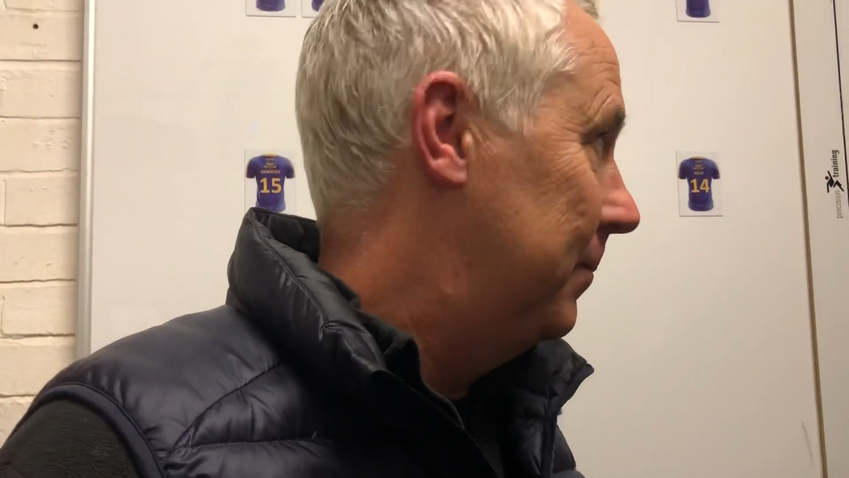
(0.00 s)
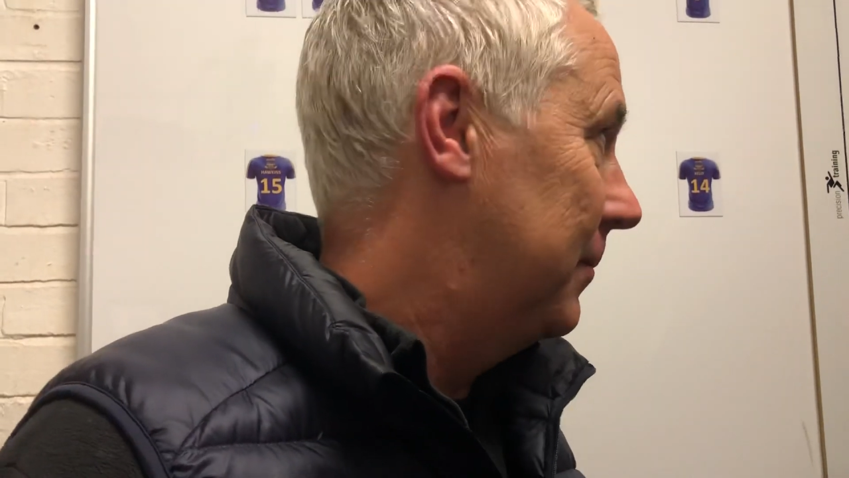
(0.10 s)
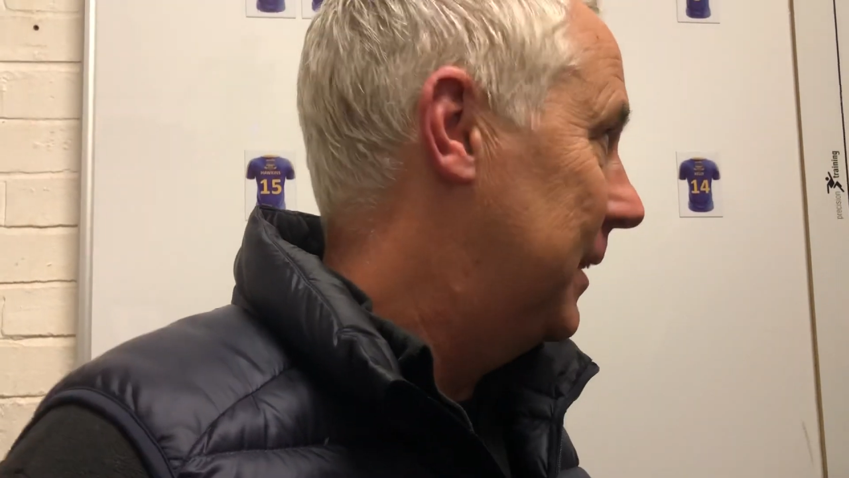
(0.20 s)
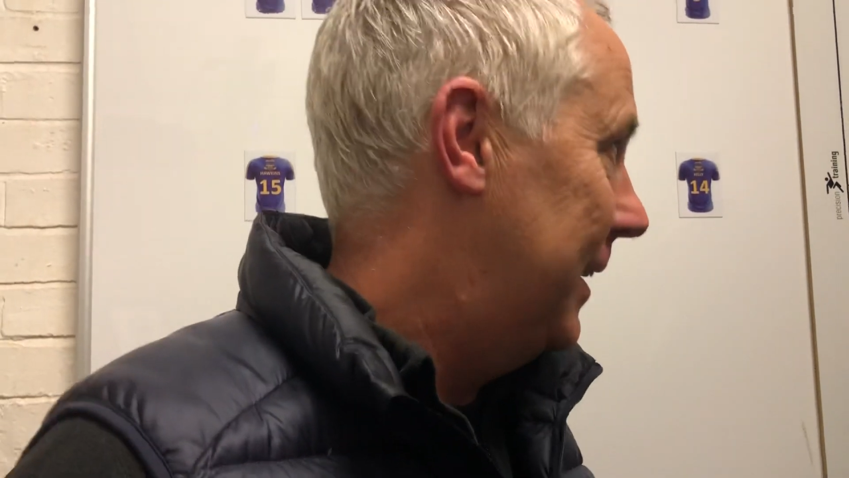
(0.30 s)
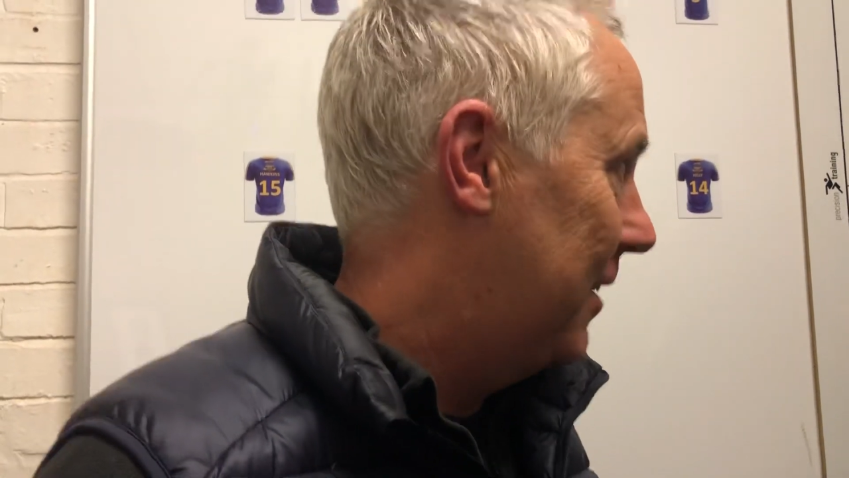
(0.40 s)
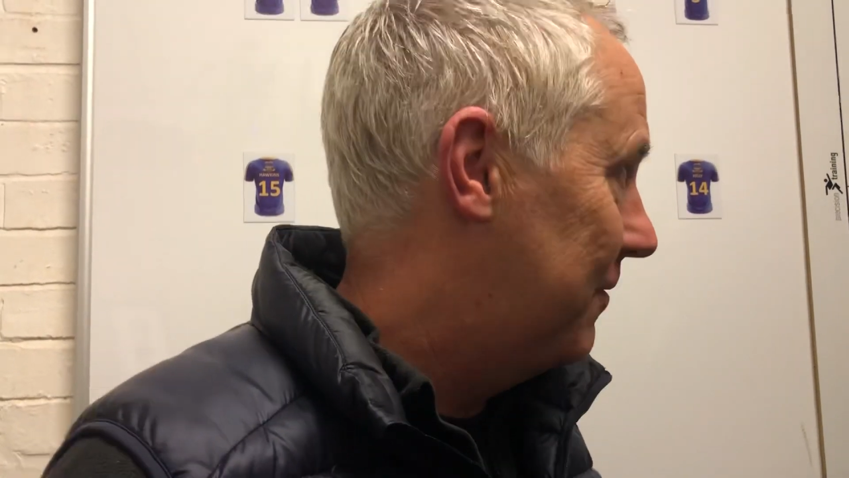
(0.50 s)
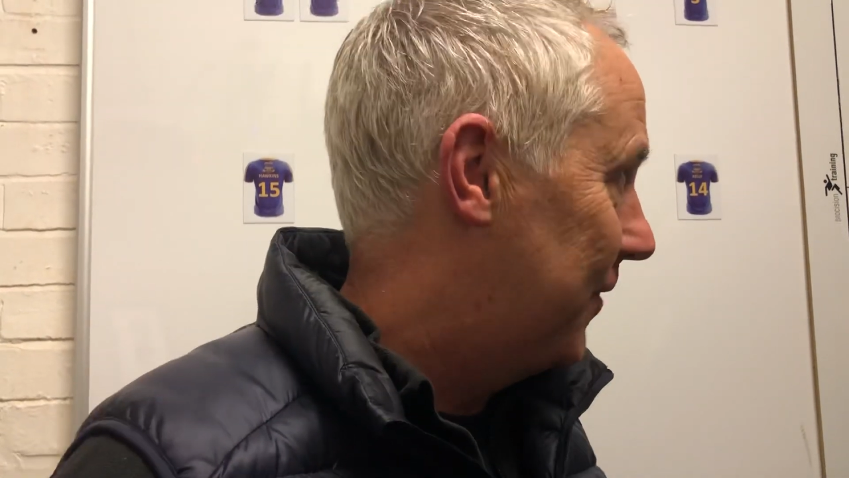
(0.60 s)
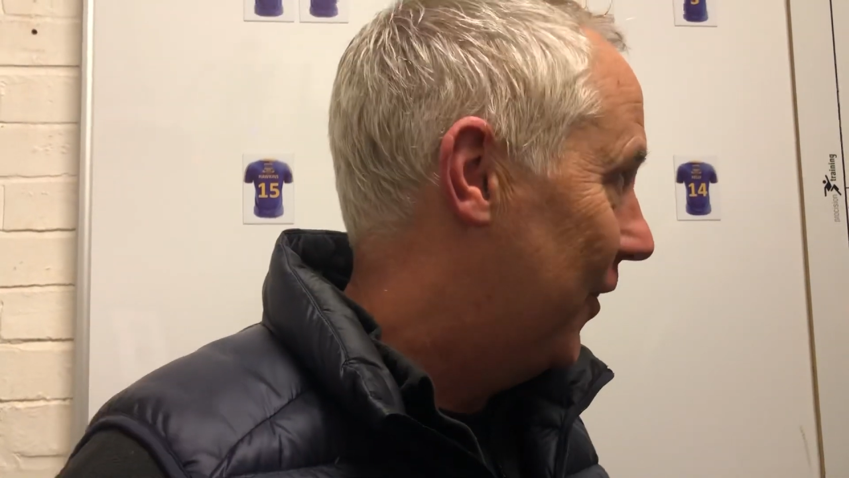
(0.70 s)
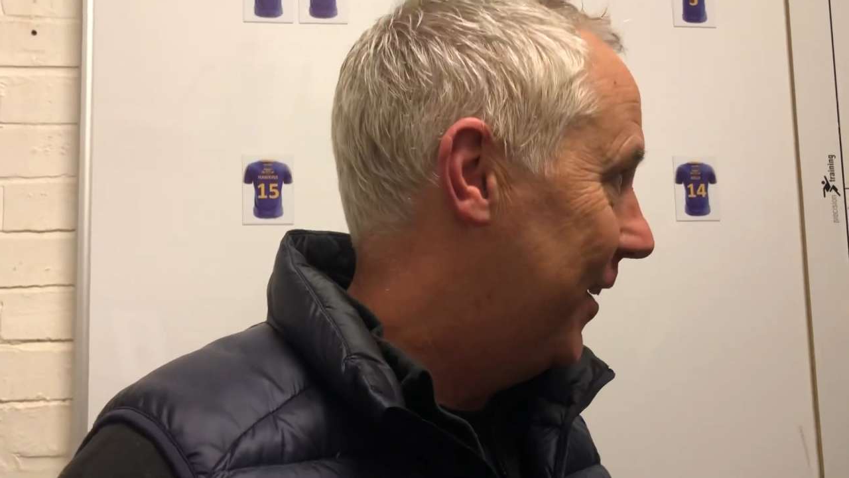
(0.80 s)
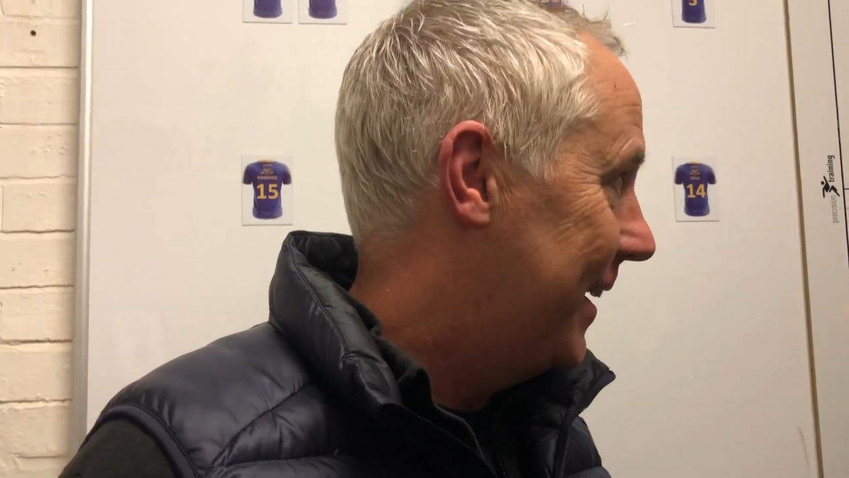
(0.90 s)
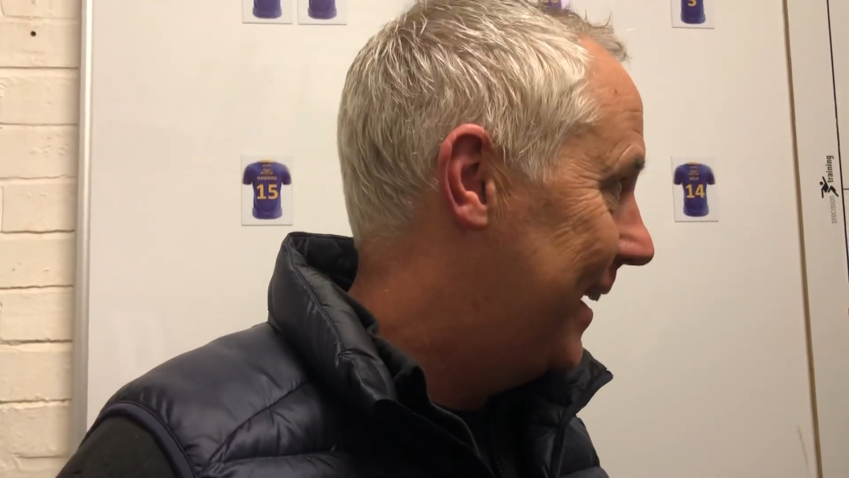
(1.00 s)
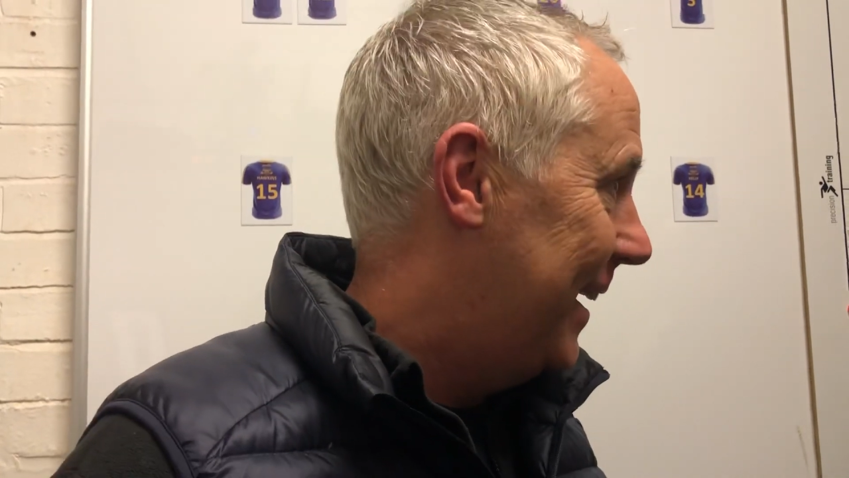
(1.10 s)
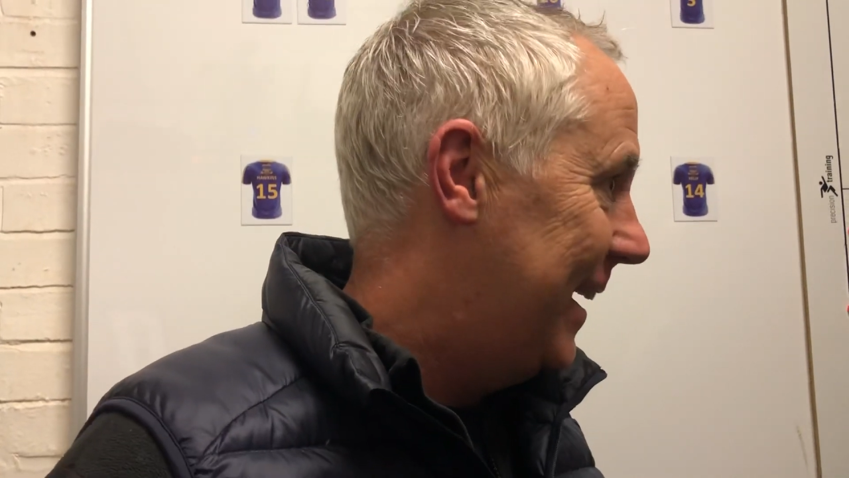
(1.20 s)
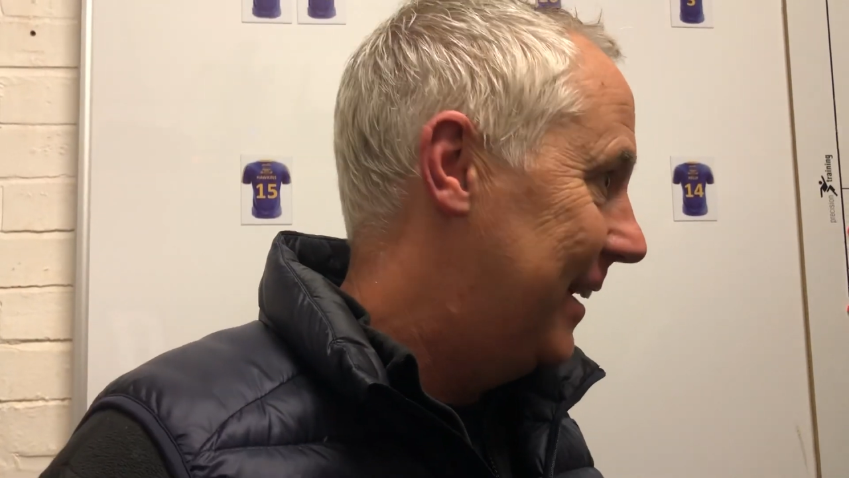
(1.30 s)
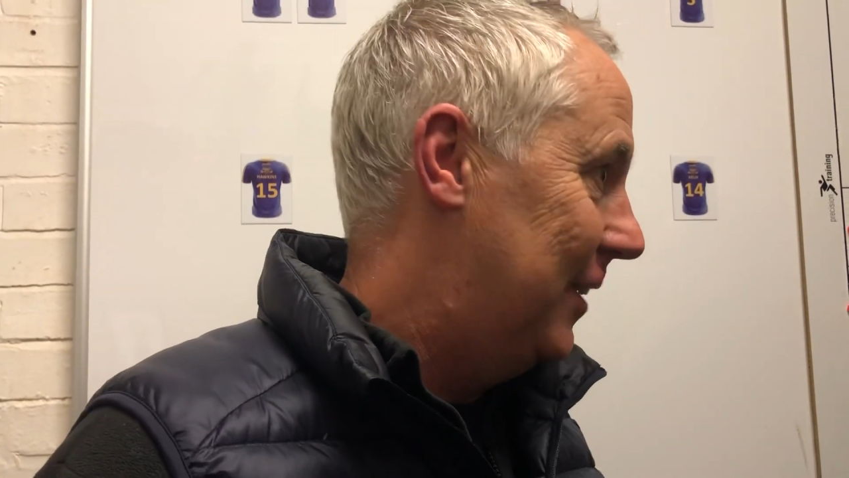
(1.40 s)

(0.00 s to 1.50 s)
you know, flying in,